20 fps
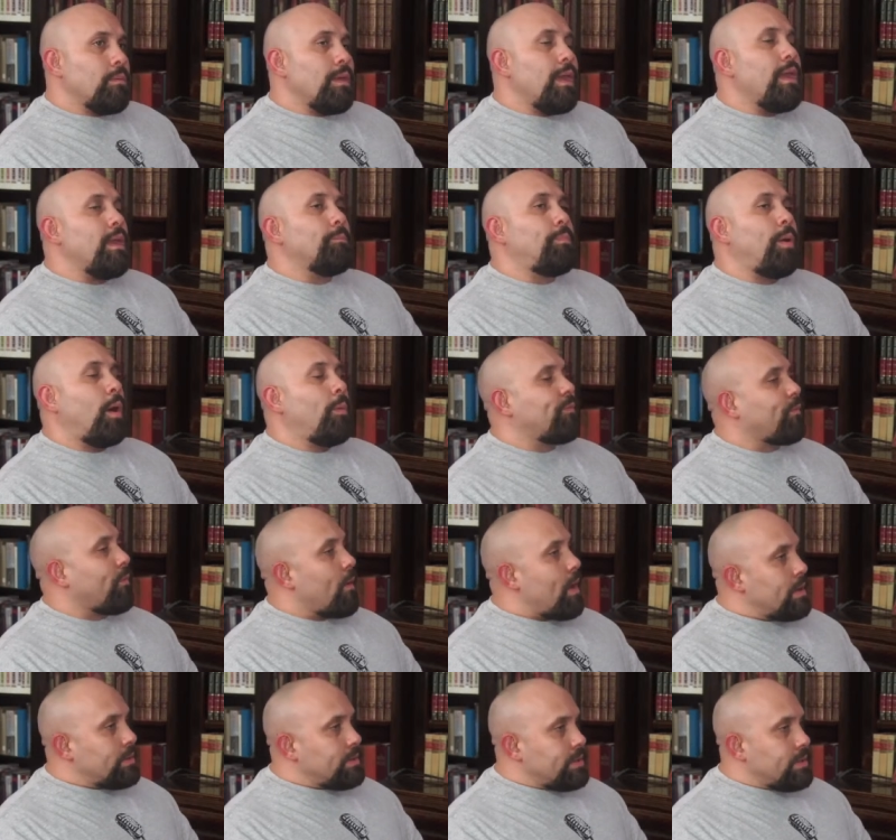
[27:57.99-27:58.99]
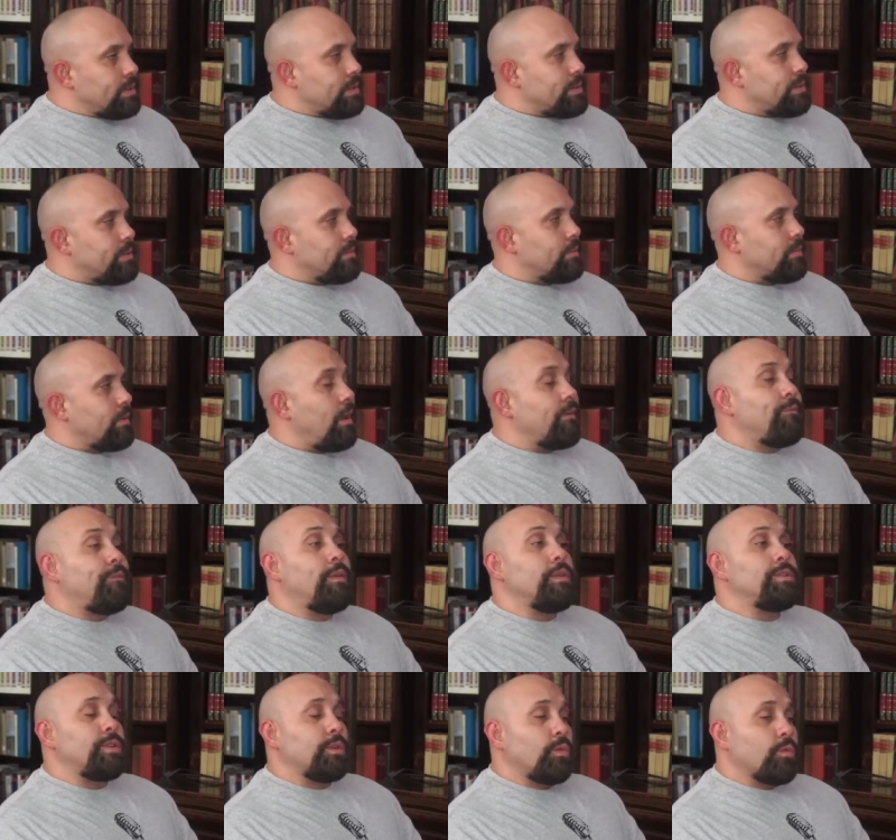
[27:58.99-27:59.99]
in Pope Francis'
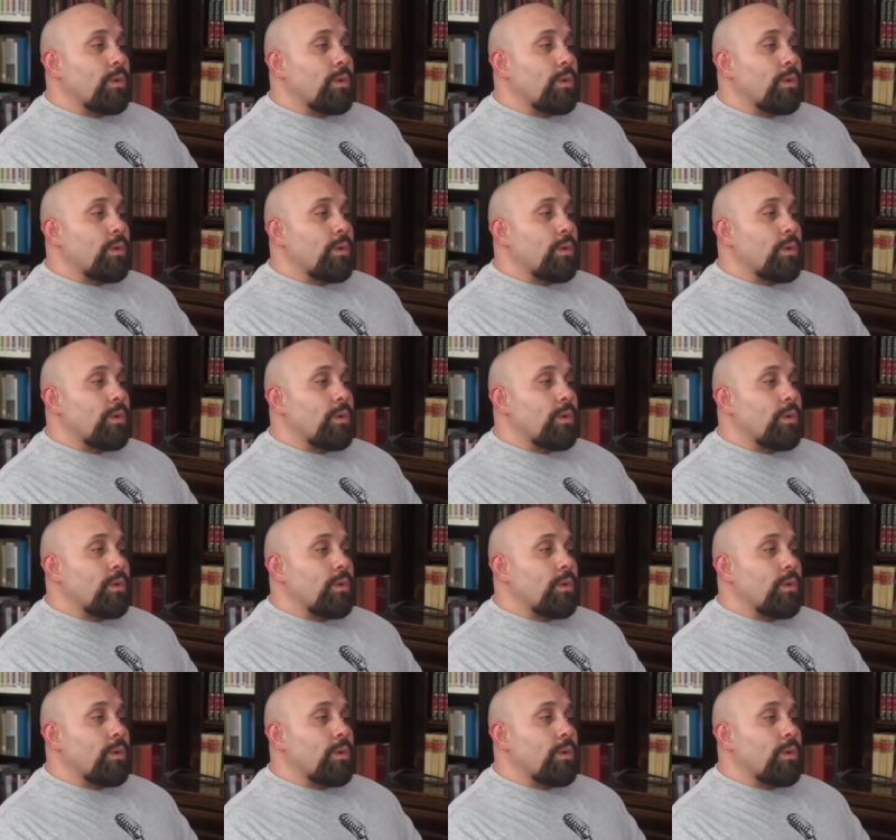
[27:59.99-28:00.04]
official